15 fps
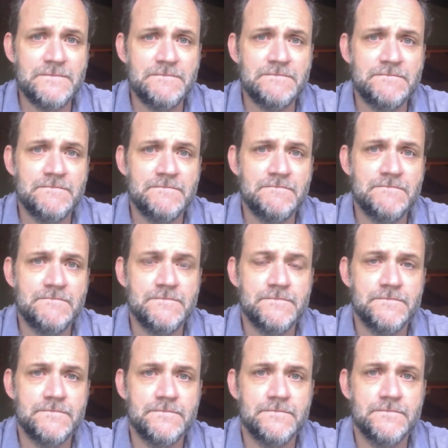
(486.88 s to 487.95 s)

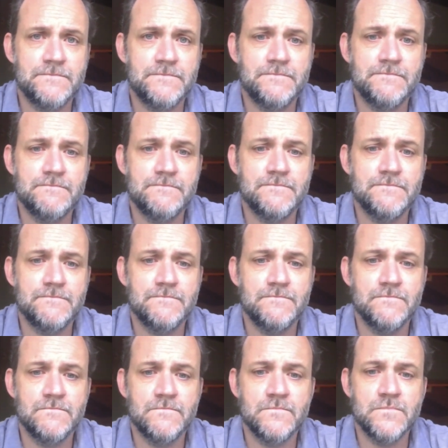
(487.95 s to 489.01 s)

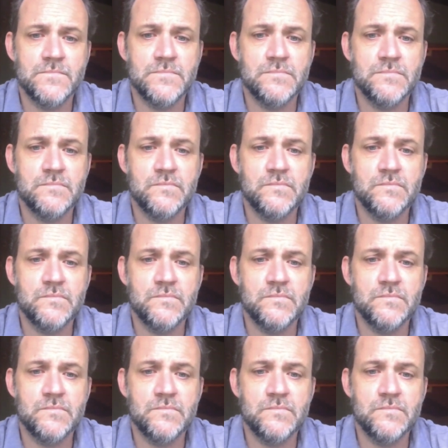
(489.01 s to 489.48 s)
(silence)